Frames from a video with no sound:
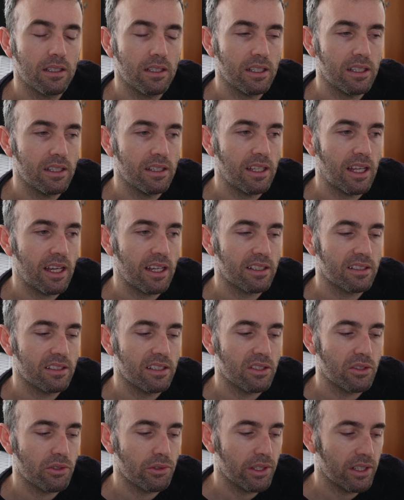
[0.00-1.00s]
in that
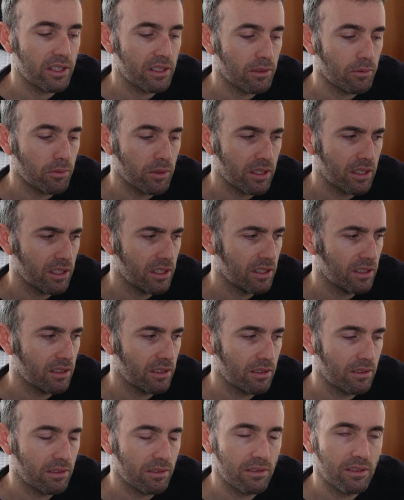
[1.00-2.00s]
situation, which
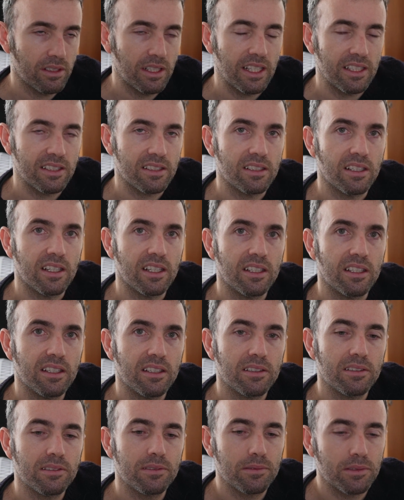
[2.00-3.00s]
is less than
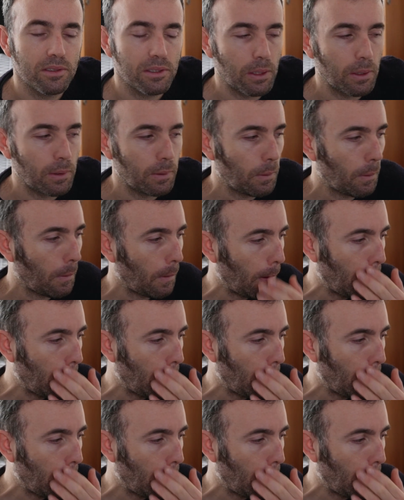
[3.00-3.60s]
ideal. So